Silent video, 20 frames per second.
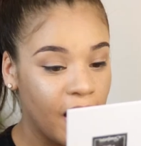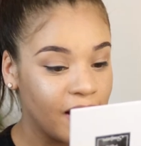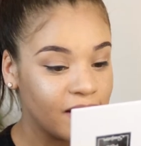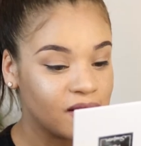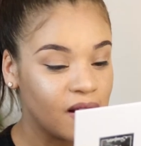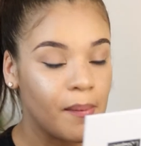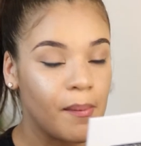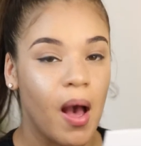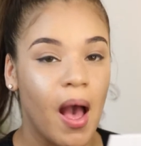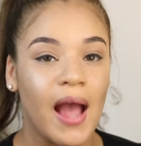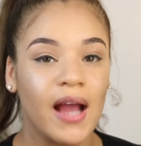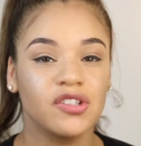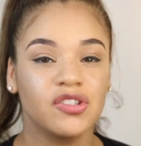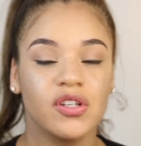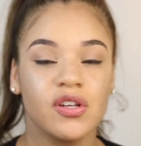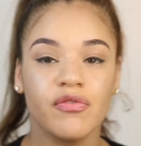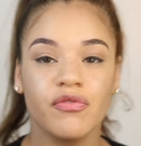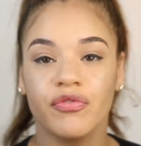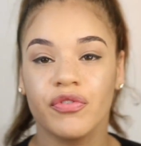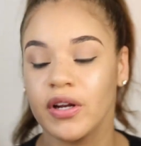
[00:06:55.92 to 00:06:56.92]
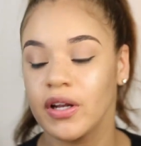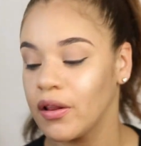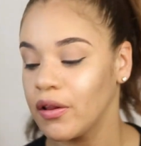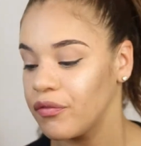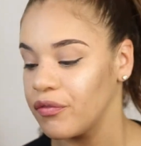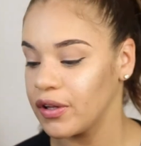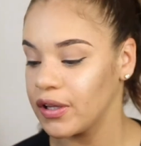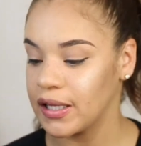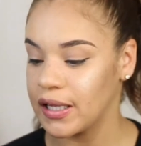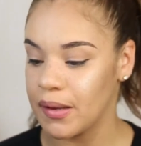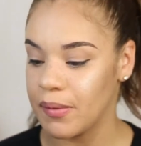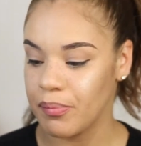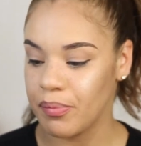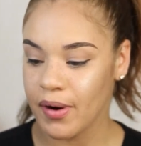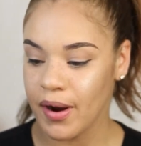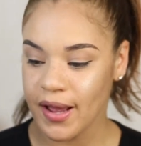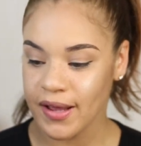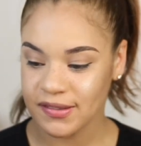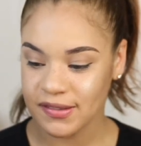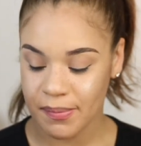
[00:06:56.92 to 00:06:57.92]
Guys, I'm actually really, really
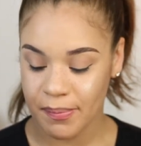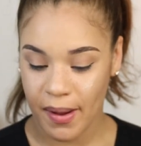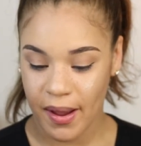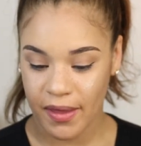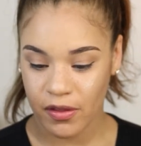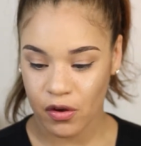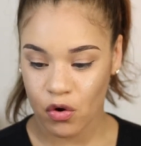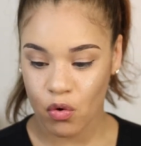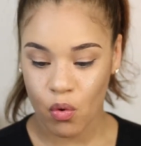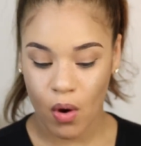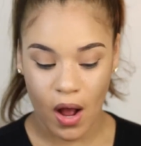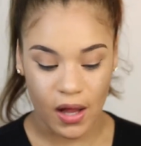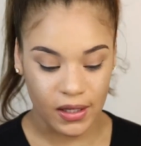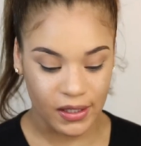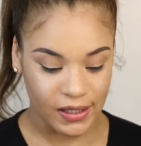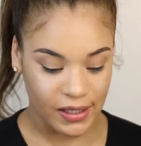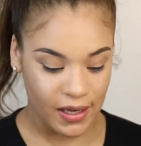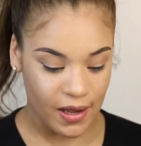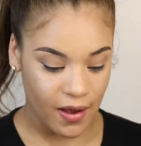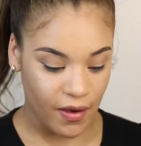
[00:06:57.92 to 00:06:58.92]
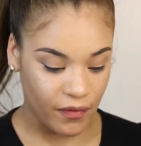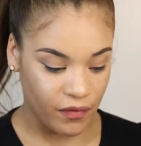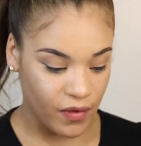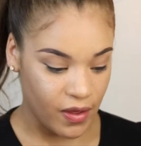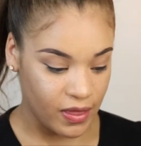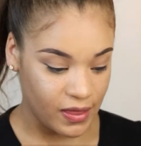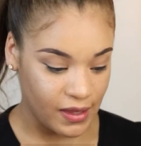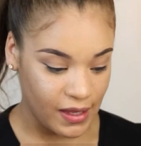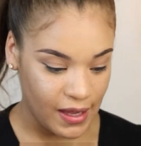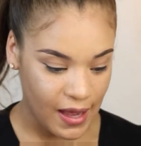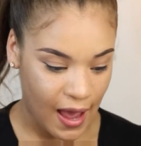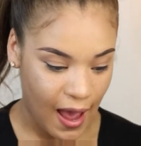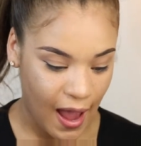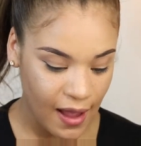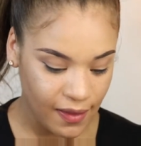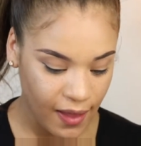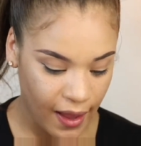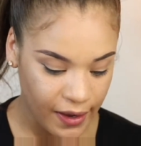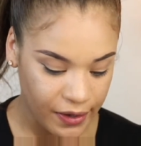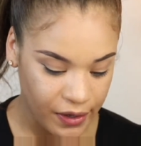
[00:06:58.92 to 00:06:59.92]
impressed by the quality of the
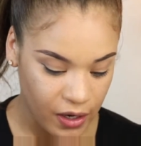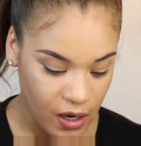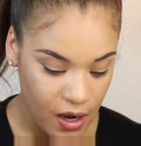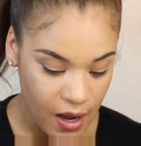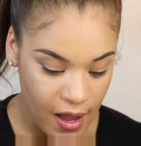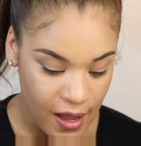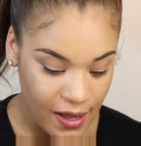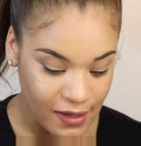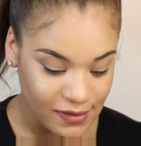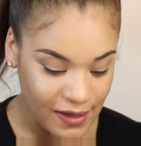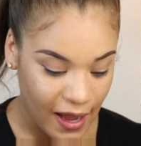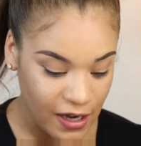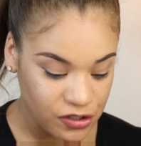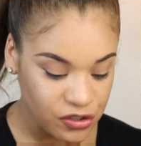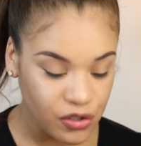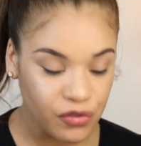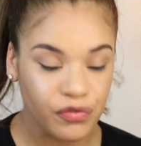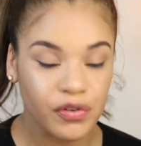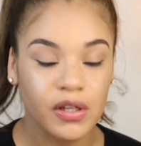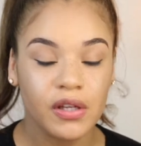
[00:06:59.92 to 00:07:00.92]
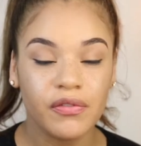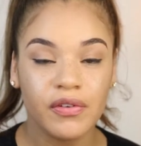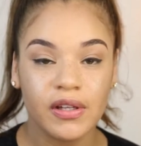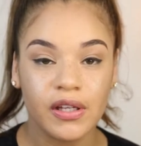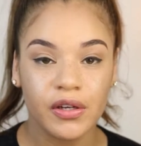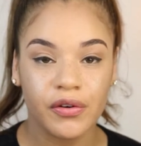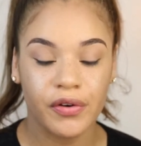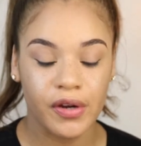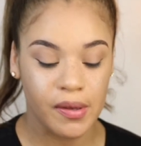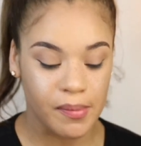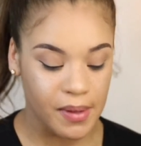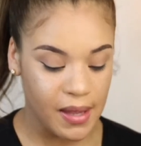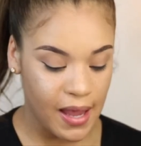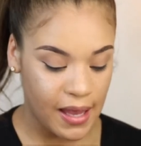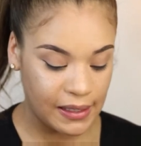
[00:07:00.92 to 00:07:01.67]
eyeliner. It's actually really, really creamy